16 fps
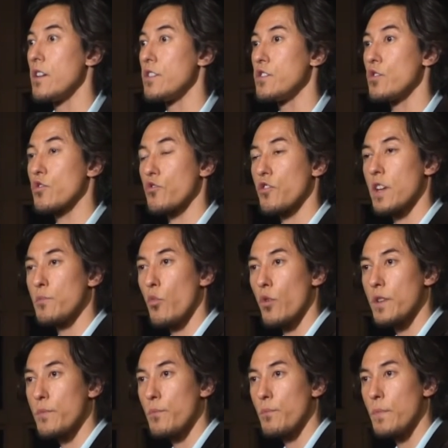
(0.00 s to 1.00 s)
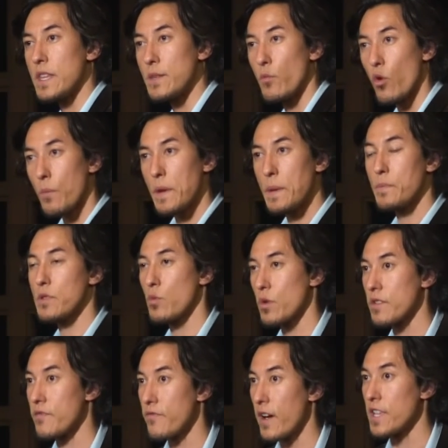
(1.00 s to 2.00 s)
You'll create more, many more people who
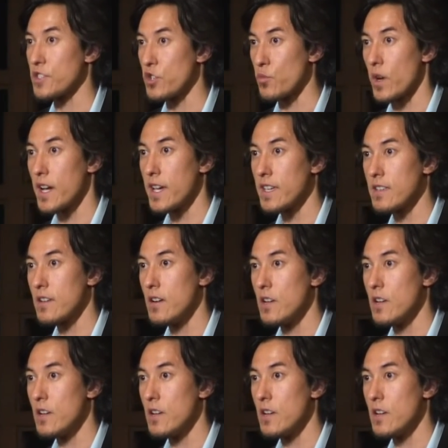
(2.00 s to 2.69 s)
want to fight you, right?